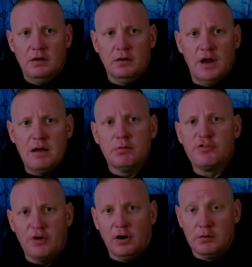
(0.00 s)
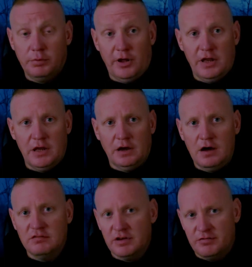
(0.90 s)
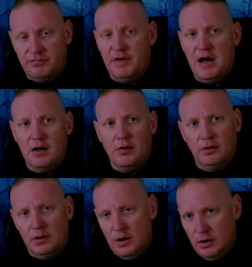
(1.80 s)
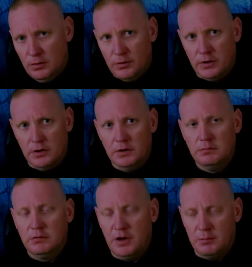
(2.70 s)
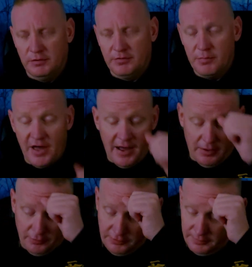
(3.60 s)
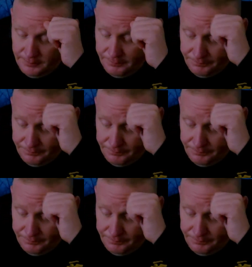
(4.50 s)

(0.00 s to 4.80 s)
neighbors start complaining of a foul odor coming from the house.